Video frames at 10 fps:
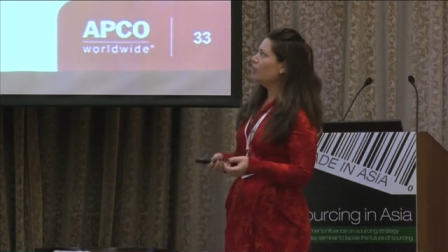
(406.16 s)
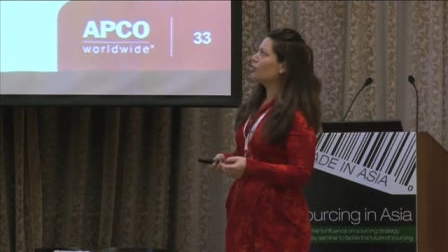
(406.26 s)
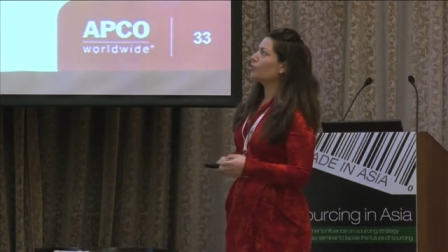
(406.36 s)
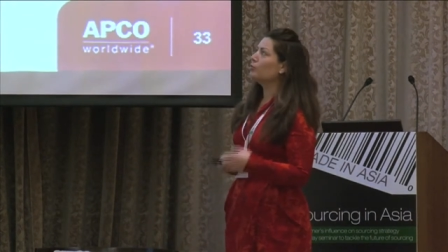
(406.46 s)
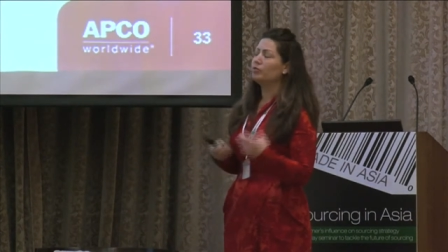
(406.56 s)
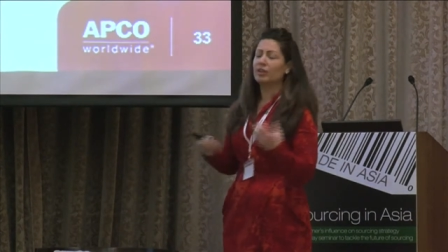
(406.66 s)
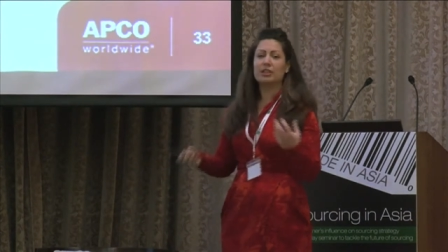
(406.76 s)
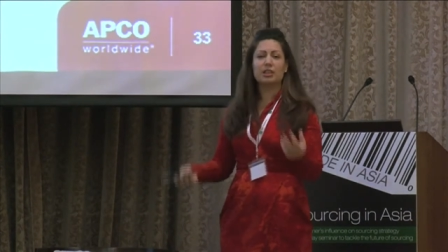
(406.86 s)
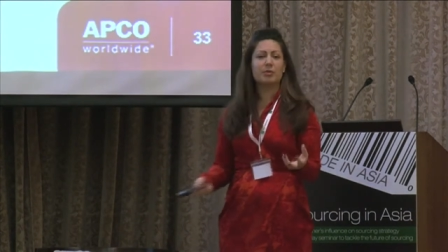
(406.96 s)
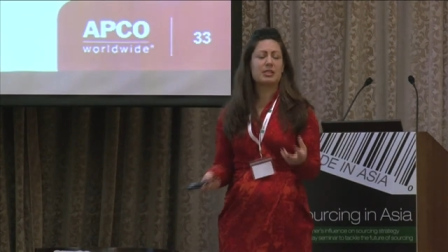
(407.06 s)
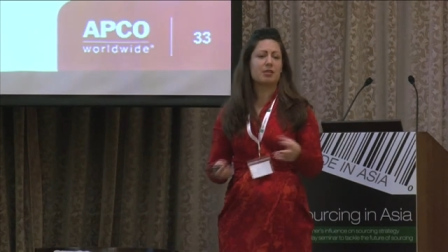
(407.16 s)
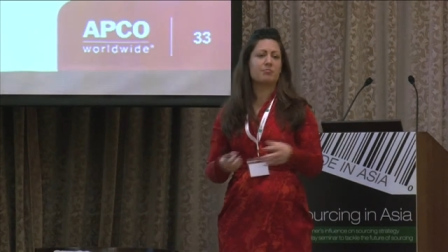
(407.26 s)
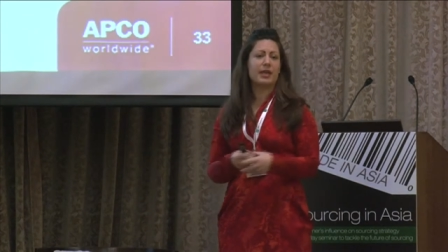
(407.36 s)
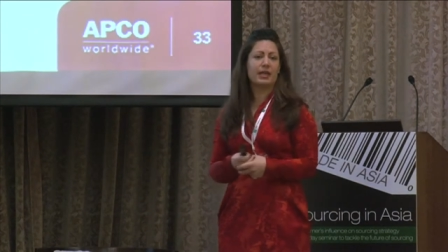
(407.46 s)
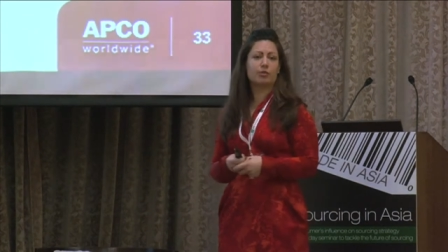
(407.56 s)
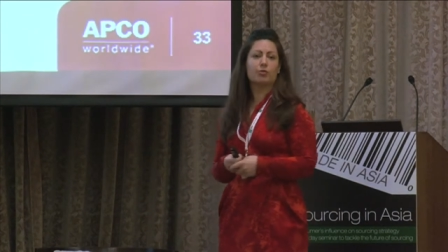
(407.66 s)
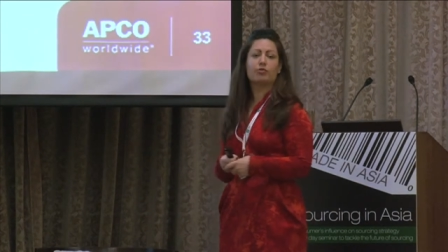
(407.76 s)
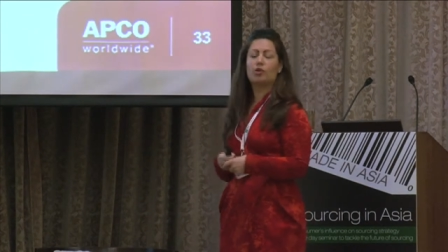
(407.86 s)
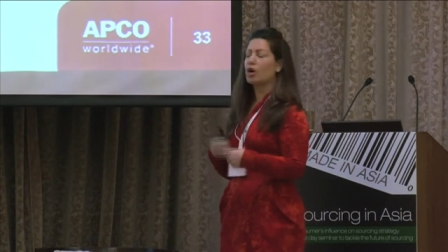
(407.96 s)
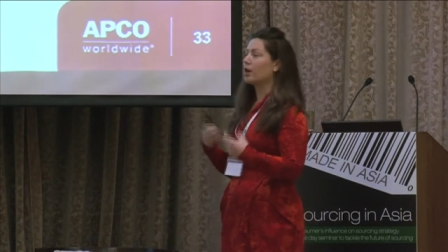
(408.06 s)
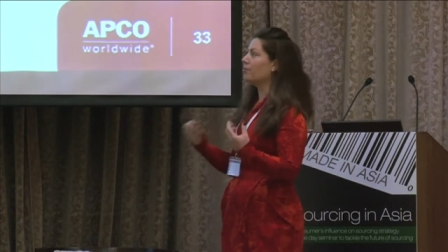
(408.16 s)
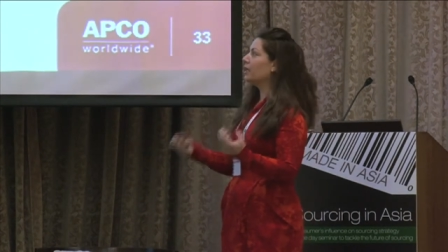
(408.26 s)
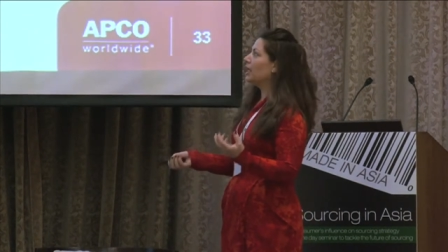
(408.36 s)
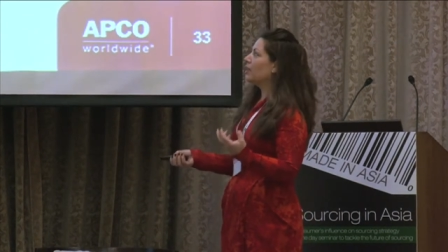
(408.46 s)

They're removing limits on banking reform.